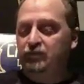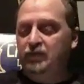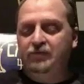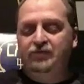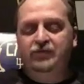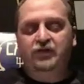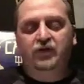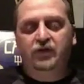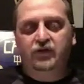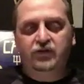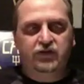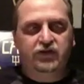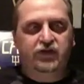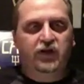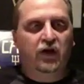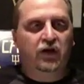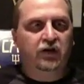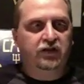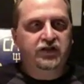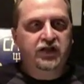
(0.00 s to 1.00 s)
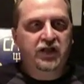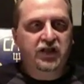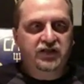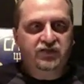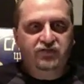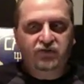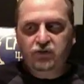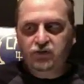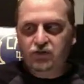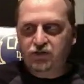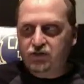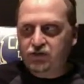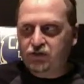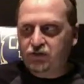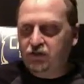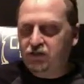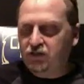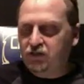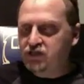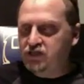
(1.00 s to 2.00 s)
I figured it's Dark Jazz Fusion,
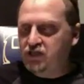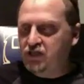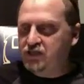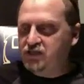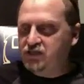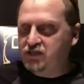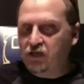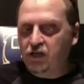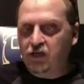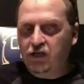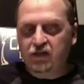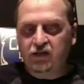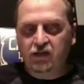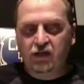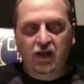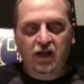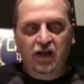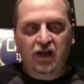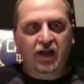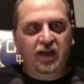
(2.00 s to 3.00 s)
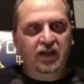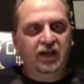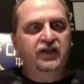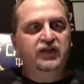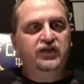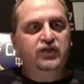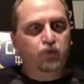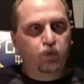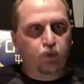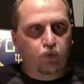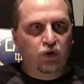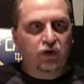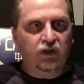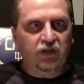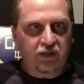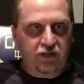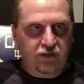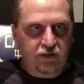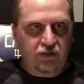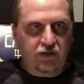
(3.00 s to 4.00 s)
so I took a chance on it. And it is
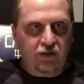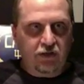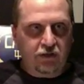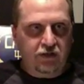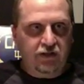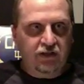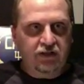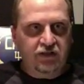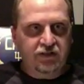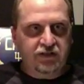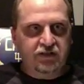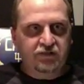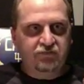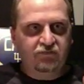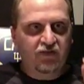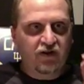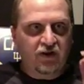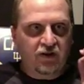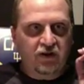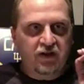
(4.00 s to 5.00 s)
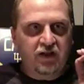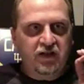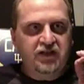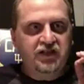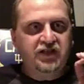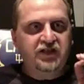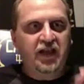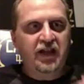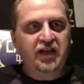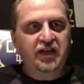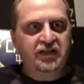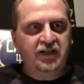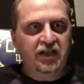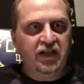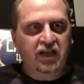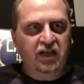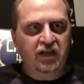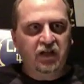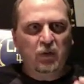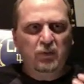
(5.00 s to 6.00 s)
really good. It is very
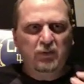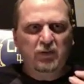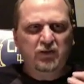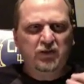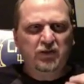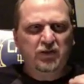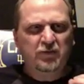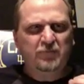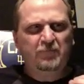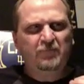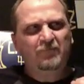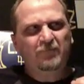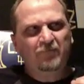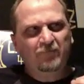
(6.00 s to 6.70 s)
psychedelic, almost